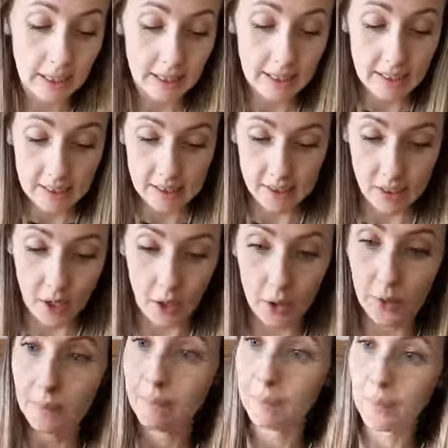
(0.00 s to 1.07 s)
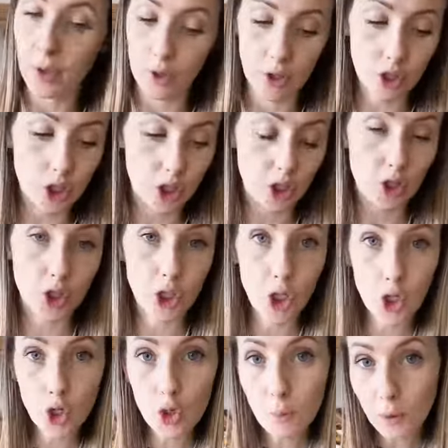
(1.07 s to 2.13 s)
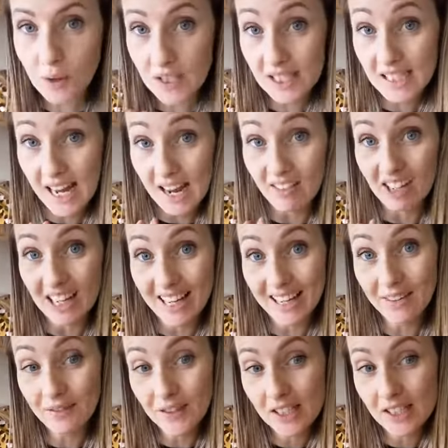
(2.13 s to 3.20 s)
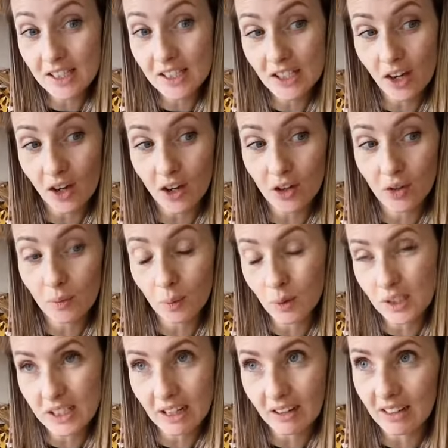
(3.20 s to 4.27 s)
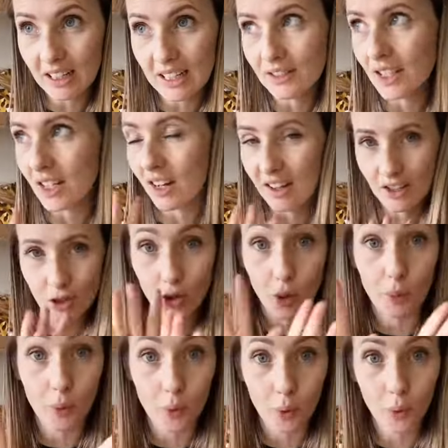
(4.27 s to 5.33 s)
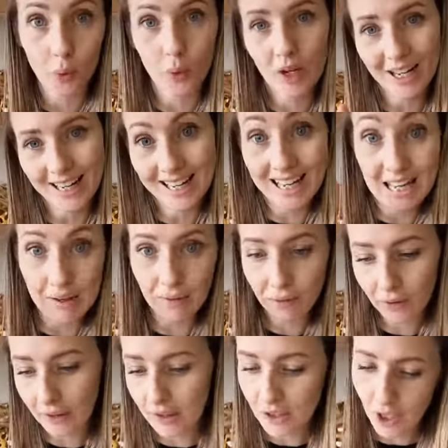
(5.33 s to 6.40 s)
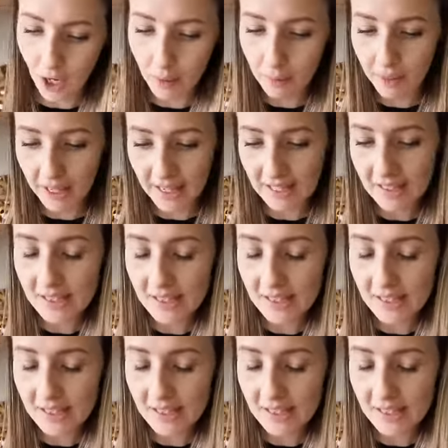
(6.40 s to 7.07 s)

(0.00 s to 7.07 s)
So I'm going to do 2 Monstera leaves. So Monstera leaves are like the tropical leaf type things,